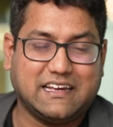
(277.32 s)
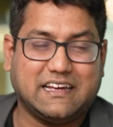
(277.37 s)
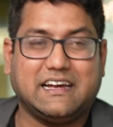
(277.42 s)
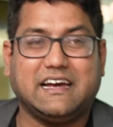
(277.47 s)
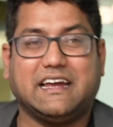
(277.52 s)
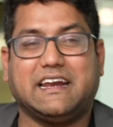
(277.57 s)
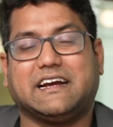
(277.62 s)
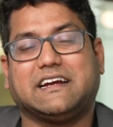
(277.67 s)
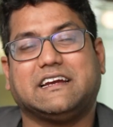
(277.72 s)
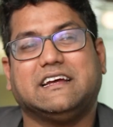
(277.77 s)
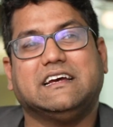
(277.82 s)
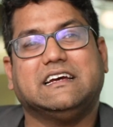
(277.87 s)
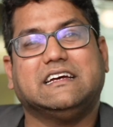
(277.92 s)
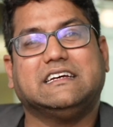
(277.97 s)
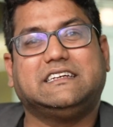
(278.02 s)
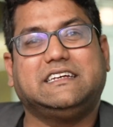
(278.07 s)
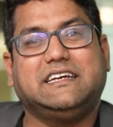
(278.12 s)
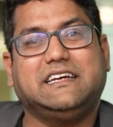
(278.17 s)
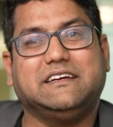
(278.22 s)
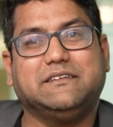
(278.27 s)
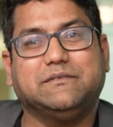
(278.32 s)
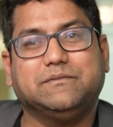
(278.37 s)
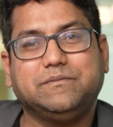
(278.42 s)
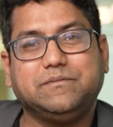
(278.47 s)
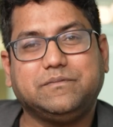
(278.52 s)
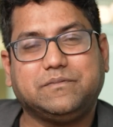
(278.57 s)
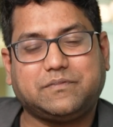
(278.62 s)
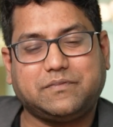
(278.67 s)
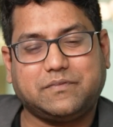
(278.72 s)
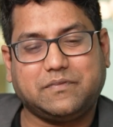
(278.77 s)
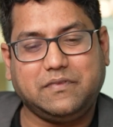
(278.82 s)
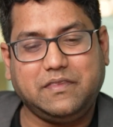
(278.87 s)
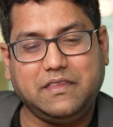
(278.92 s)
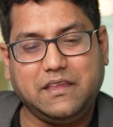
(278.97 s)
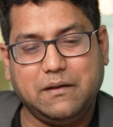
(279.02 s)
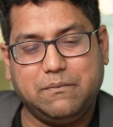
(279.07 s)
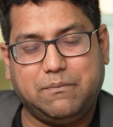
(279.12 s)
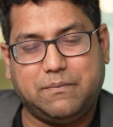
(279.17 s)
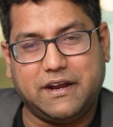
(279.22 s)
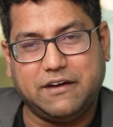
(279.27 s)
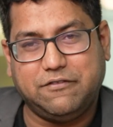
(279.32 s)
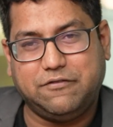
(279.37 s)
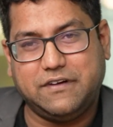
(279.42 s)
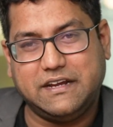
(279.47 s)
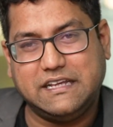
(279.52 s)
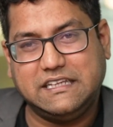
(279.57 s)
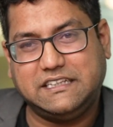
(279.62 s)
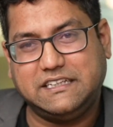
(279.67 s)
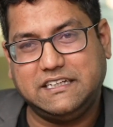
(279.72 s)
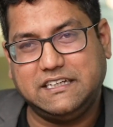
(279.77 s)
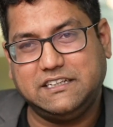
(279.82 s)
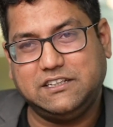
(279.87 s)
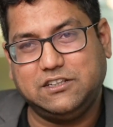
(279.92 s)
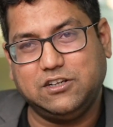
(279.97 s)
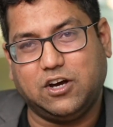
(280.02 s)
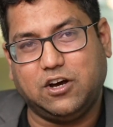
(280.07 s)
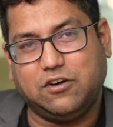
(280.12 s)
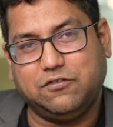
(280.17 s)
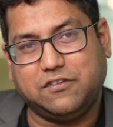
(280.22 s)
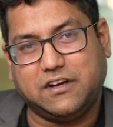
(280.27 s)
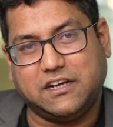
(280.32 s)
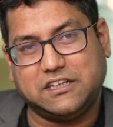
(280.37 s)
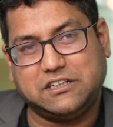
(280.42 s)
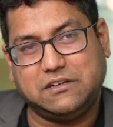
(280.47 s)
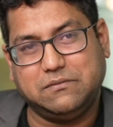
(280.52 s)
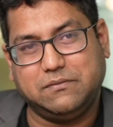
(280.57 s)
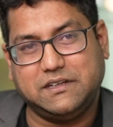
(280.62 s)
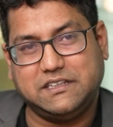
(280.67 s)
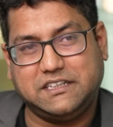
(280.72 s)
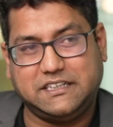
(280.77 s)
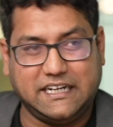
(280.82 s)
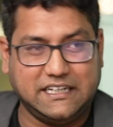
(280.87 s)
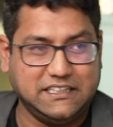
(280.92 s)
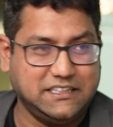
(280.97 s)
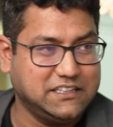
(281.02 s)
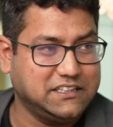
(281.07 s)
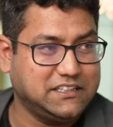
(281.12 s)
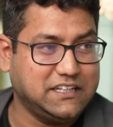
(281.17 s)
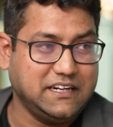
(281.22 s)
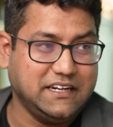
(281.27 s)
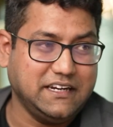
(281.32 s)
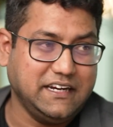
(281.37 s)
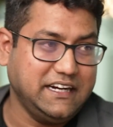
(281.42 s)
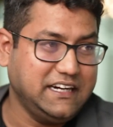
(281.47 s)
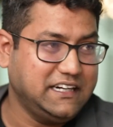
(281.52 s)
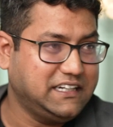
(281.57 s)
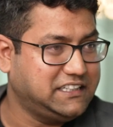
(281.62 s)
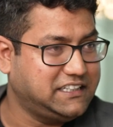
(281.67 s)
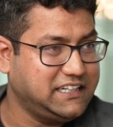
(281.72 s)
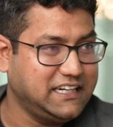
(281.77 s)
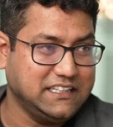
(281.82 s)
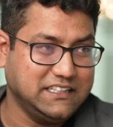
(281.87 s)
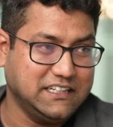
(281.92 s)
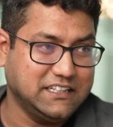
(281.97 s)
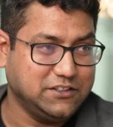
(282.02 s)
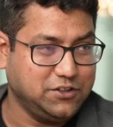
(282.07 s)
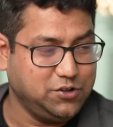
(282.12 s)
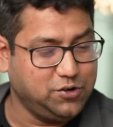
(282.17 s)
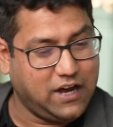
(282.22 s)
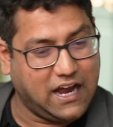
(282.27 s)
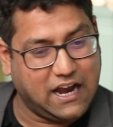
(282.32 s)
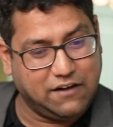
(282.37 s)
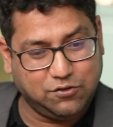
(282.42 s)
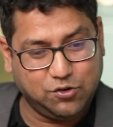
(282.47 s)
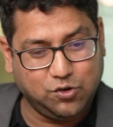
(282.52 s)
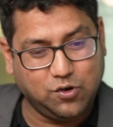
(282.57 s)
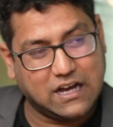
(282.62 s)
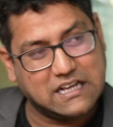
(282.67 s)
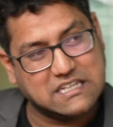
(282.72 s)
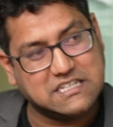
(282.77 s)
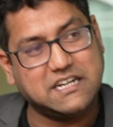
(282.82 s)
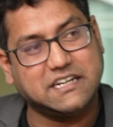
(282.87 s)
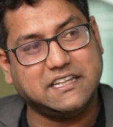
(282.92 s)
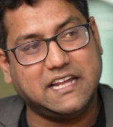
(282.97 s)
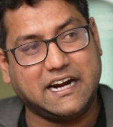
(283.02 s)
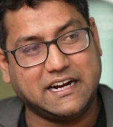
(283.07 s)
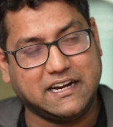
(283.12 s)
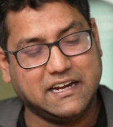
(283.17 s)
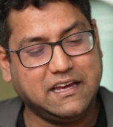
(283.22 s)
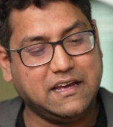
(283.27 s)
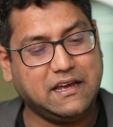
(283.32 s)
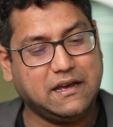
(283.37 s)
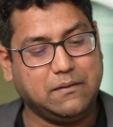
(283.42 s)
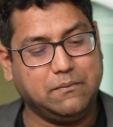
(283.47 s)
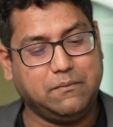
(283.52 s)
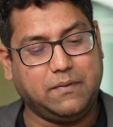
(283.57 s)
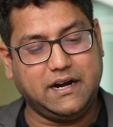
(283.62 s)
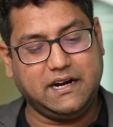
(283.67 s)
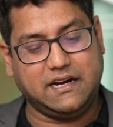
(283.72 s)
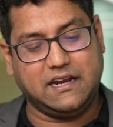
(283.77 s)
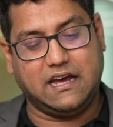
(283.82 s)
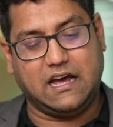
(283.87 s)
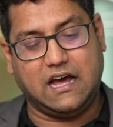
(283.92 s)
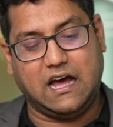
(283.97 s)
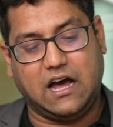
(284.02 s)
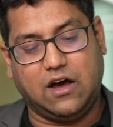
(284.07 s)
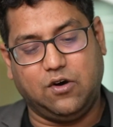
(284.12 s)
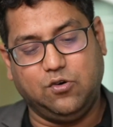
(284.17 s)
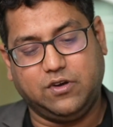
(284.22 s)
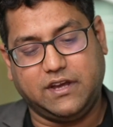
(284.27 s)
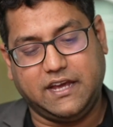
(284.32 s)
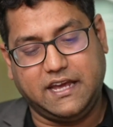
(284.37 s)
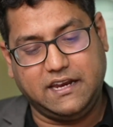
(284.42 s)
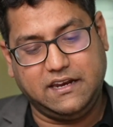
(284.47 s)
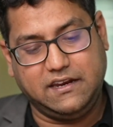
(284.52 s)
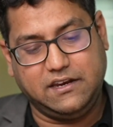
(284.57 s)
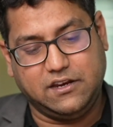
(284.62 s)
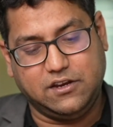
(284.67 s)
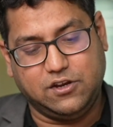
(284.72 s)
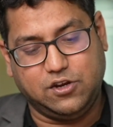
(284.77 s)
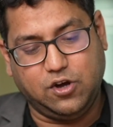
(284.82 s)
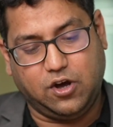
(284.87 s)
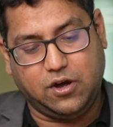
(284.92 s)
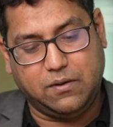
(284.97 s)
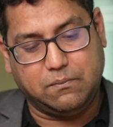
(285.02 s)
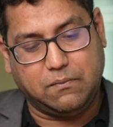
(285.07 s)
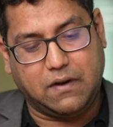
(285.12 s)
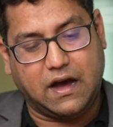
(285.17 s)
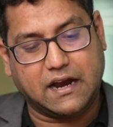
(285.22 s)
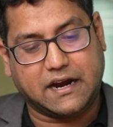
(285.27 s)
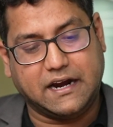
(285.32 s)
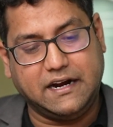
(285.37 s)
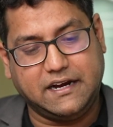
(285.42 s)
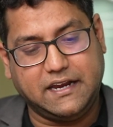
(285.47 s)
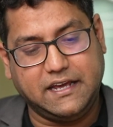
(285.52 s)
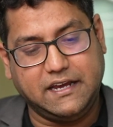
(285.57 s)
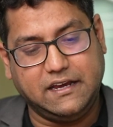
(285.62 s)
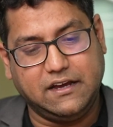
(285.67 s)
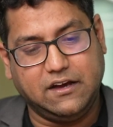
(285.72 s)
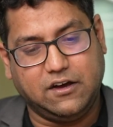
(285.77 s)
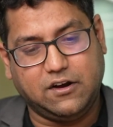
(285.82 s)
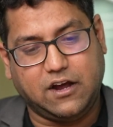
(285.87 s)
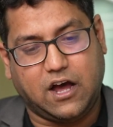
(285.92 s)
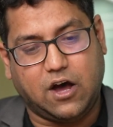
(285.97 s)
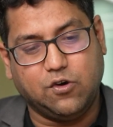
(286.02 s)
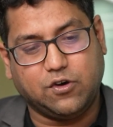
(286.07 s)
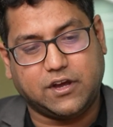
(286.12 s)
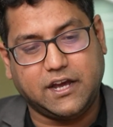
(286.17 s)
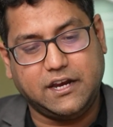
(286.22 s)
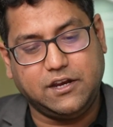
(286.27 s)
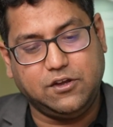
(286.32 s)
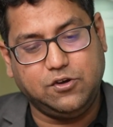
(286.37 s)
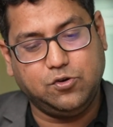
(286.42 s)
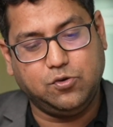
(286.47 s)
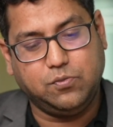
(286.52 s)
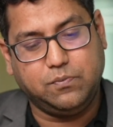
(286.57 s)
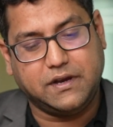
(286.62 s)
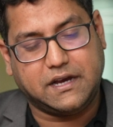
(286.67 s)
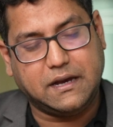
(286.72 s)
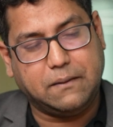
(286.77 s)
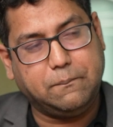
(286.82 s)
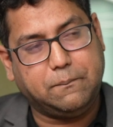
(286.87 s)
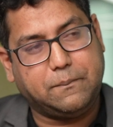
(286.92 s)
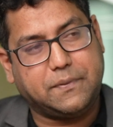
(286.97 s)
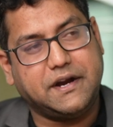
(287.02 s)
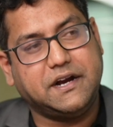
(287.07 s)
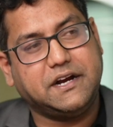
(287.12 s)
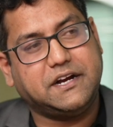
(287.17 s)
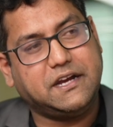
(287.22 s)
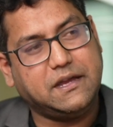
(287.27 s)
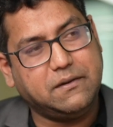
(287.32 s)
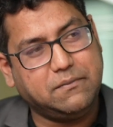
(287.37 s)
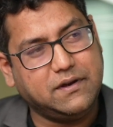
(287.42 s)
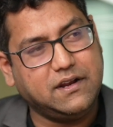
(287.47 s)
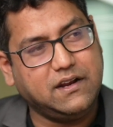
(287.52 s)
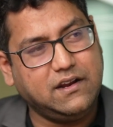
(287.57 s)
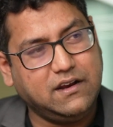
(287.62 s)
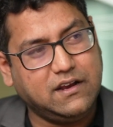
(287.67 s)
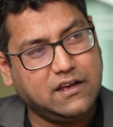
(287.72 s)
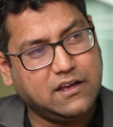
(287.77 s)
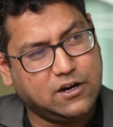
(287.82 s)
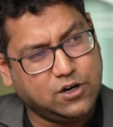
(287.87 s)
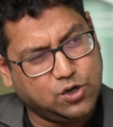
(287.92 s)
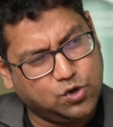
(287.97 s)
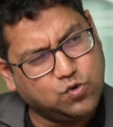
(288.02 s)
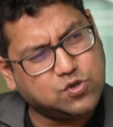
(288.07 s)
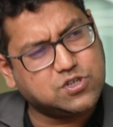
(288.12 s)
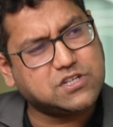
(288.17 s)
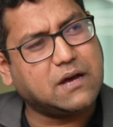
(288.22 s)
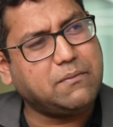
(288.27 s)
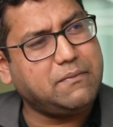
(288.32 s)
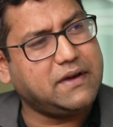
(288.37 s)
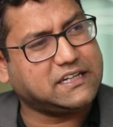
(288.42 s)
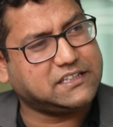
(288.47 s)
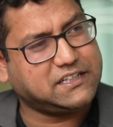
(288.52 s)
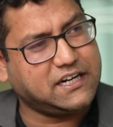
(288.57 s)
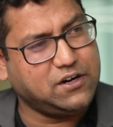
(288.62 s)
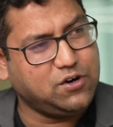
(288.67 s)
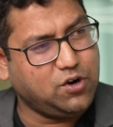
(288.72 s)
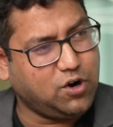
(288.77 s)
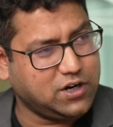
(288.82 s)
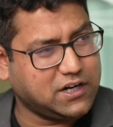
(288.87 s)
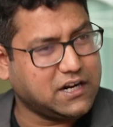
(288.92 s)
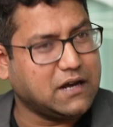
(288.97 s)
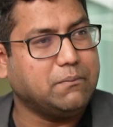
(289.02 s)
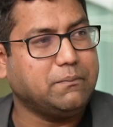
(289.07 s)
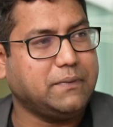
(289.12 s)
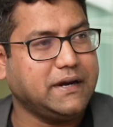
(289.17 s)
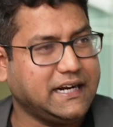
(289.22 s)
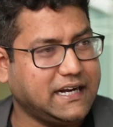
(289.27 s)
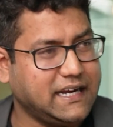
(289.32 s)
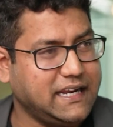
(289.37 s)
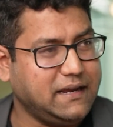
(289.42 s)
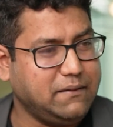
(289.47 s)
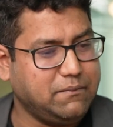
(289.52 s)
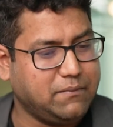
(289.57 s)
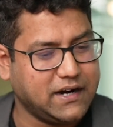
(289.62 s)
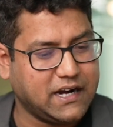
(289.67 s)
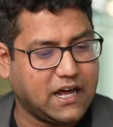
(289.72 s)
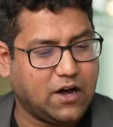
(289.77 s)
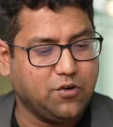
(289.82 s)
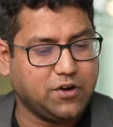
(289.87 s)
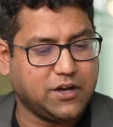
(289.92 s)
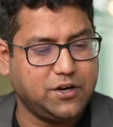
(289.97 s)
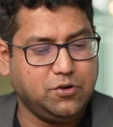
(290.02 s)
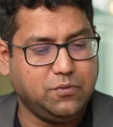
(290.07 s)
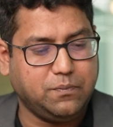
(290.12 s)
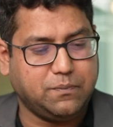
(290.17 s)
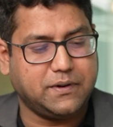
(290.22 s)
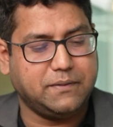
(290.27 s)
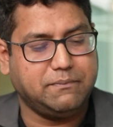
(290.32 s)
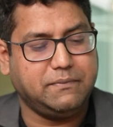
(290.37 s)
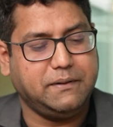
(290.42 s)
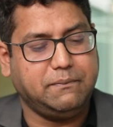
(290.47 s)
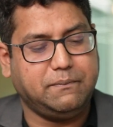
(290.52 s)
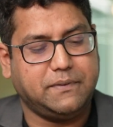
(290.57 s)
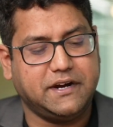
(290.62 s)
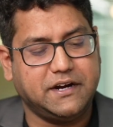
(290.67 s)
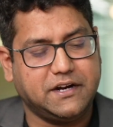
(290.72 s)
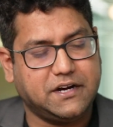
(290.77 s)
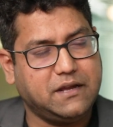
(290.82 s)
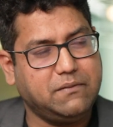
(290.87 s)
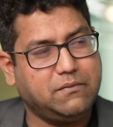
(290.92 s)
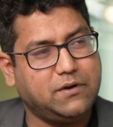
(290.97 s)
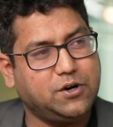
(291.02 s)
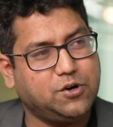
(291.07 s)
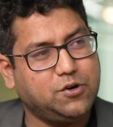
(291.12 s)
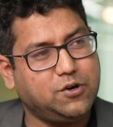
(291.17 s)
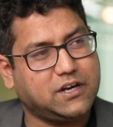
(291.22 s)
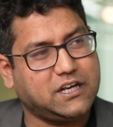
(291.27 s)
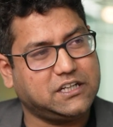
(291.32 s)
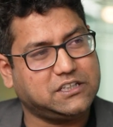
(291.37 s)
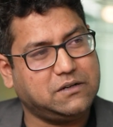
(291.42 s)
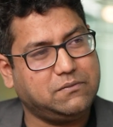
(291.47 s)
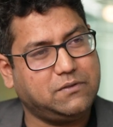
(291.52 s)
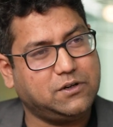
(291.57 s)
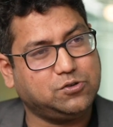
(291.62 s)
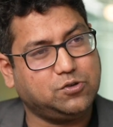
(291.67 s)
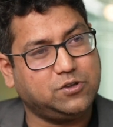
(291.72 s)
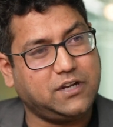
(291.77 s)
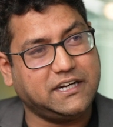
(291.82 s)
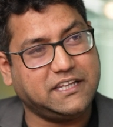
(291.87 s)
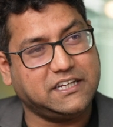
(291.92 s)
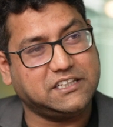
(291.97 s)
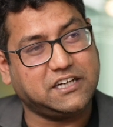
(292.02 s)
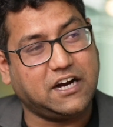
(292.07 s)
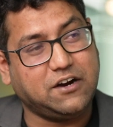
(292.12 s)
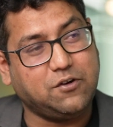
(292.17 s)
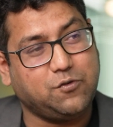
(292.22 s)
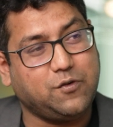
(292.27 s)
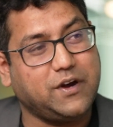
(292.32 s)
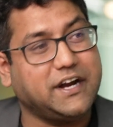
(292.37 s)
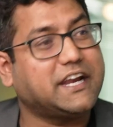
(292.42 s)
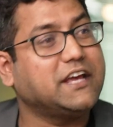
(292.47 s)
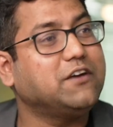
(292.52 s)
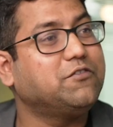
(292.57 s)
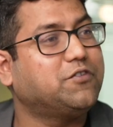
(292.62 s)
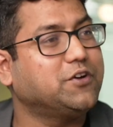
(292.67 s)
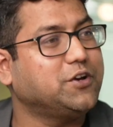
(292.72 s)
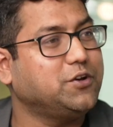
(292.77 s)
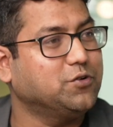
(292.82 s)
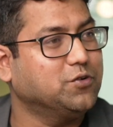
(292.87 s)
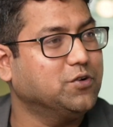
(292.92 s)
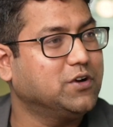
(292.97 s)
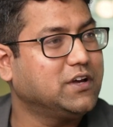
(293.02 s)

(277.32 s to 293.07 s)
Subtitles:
Correct. See, preferences of customers changes, the need changes. You have to answer that. But how can your marketing or how can you become predictable to some extent, not completely, but how can you be predictable to your customer so that they start waiting for you?